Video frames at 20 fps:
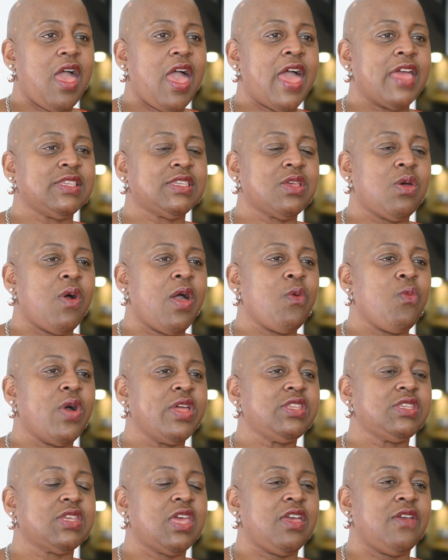Okay. And so I
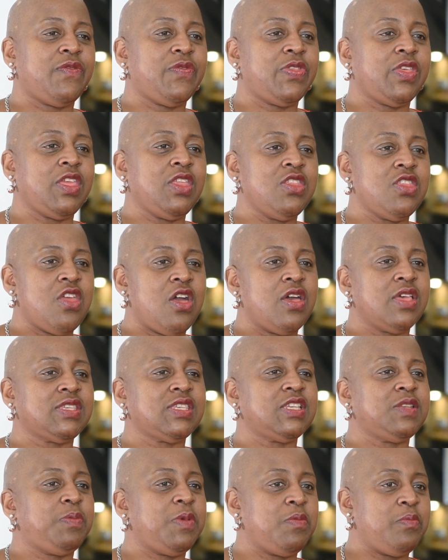wonder if the nurse
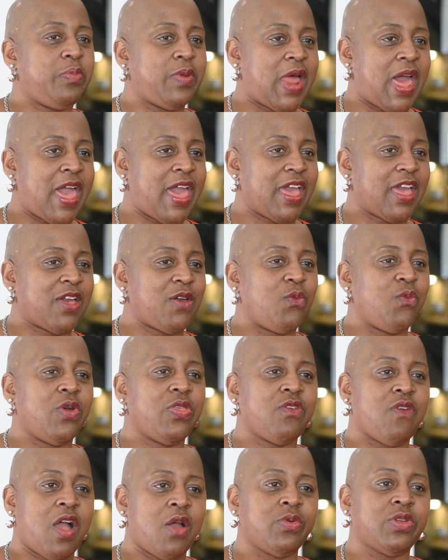had been black,
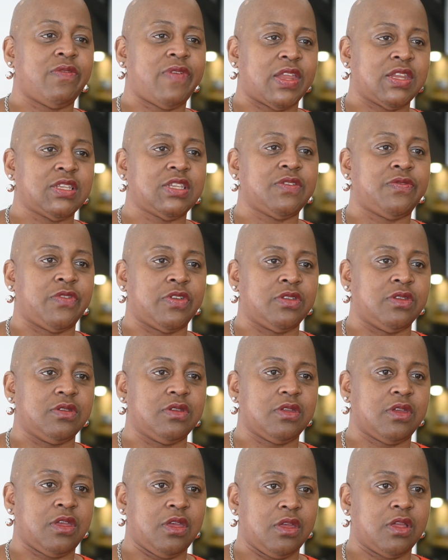whether I would have had a
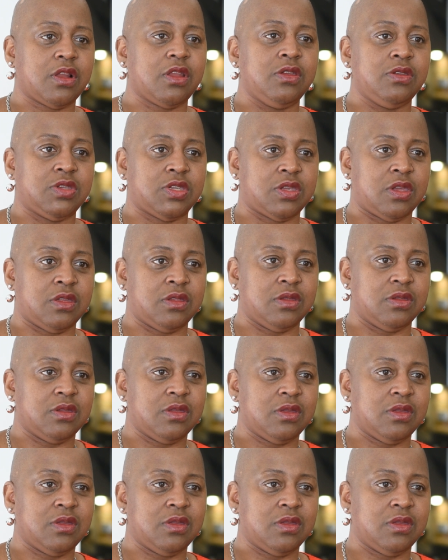different conclusion.